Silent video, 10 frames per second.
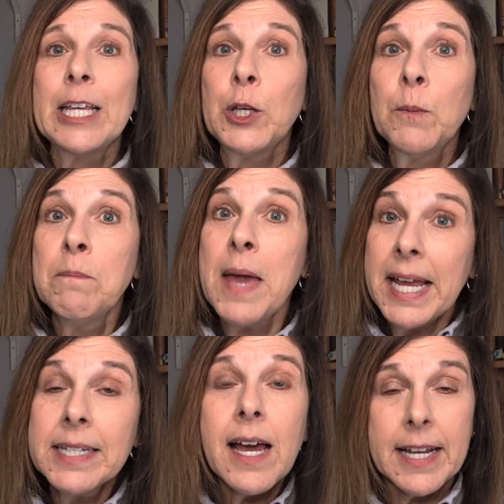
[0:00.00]
You
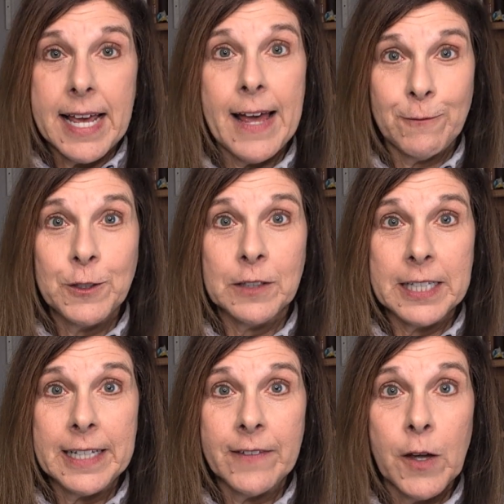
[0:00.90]
may not have to
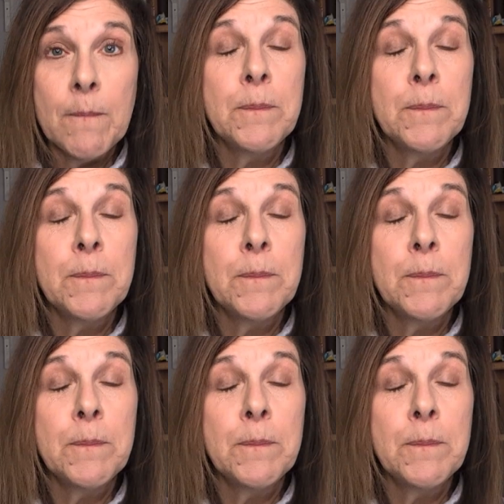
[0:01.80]
leave,